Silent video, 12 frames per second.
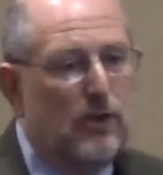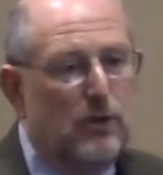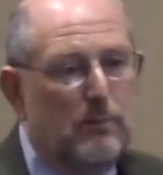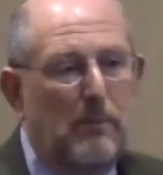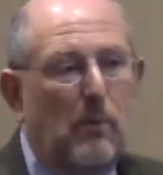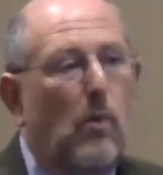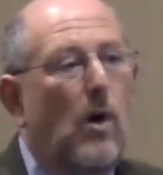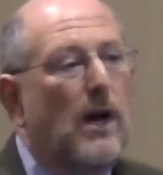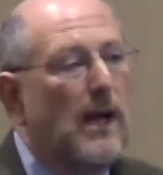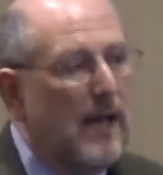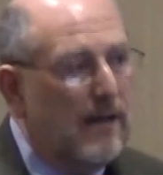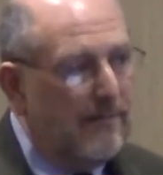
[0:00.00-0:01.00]
Because people
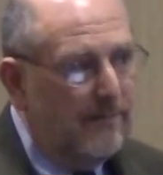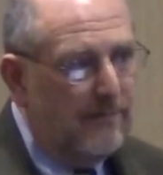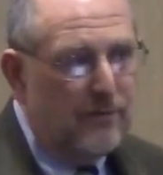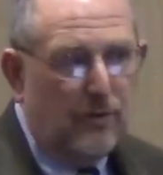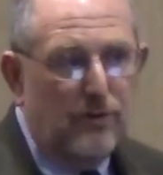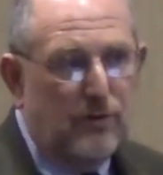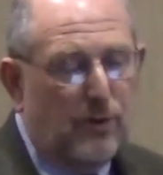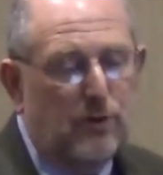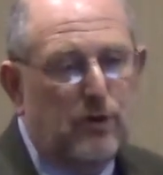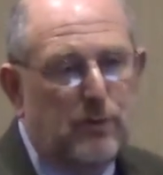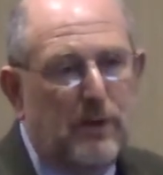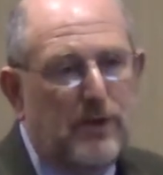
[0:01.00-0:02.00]
want to have certain
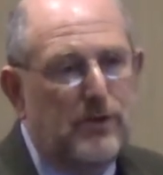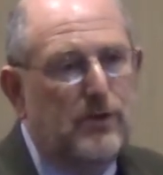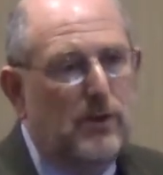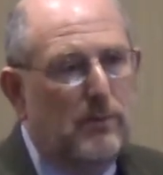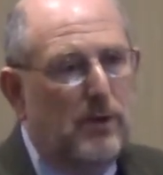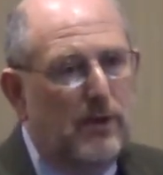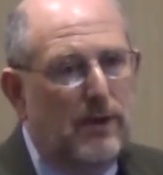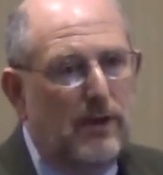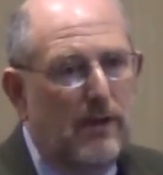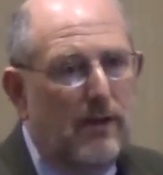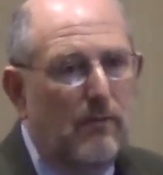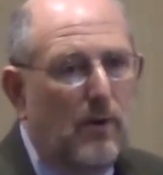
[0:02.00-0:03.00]
social spaces in the
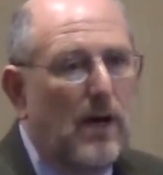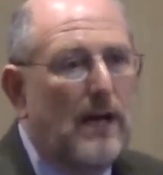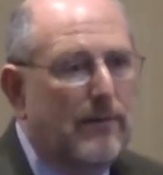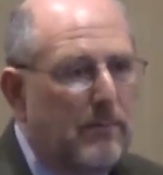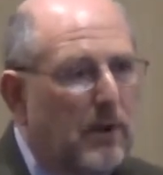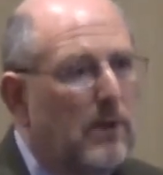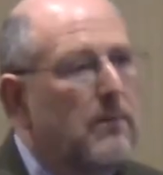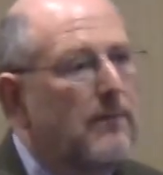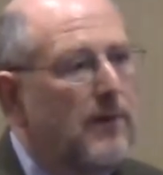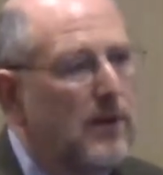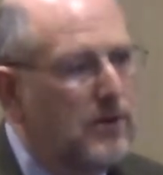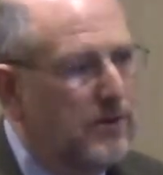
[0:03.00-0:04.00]
building, they want to have the building be
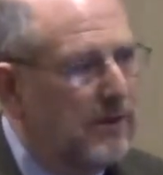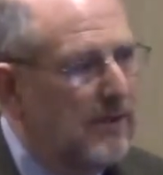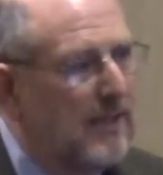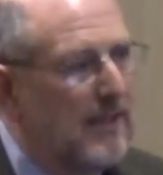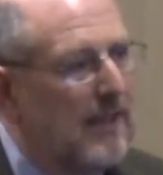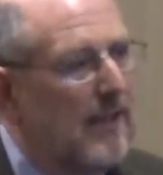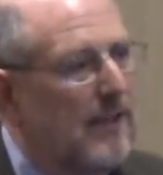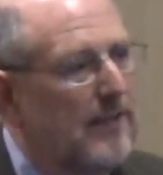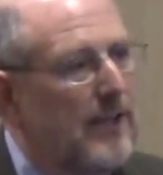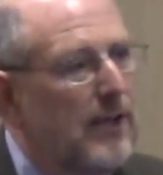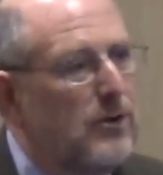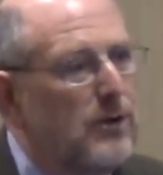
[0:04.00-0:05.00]
functional.
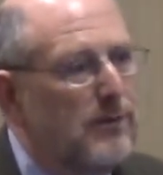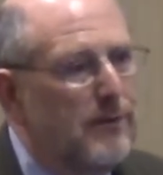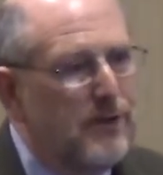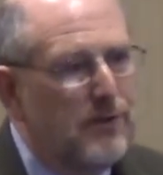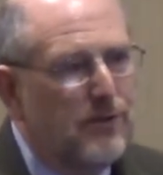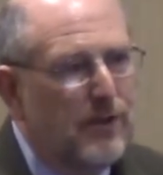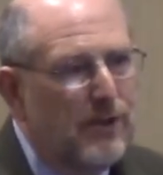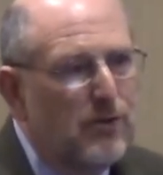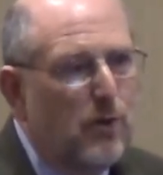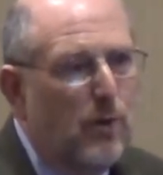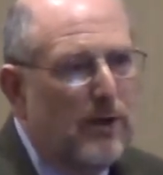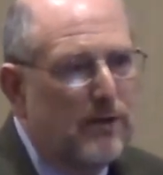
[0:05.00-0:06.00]
The energy efficiency
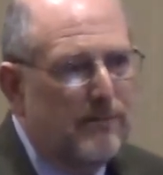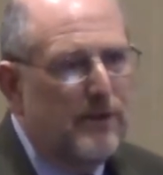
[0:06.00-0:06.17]
isn't quite as